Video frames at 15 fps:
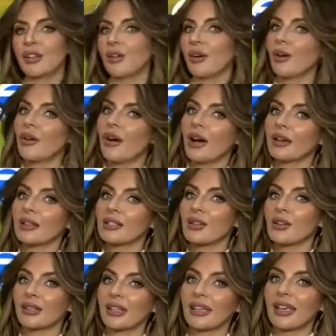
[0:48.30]
know how hot it's
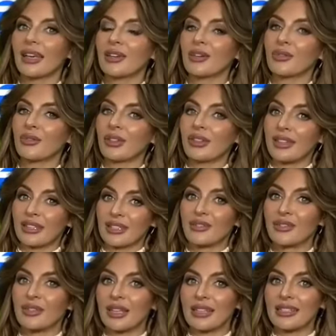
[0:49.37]
all going to get over the next
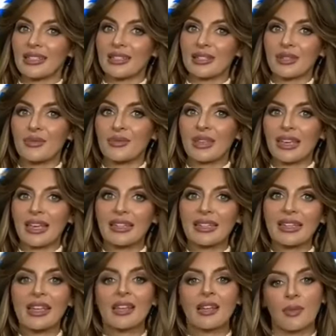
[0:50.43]
few days into the
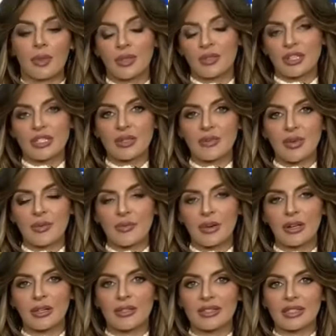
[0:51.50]
weekend in just a bit,
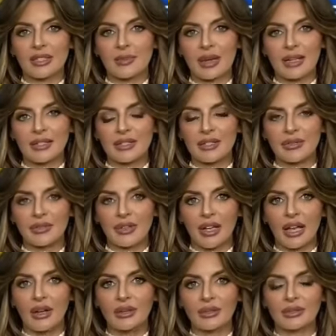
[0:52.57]
Mark. I'll send it back to you for
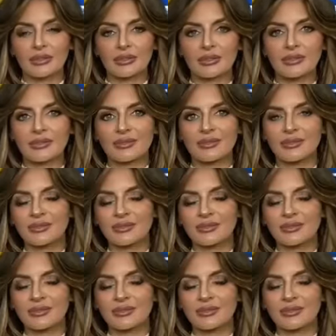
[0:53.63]
now. Okay,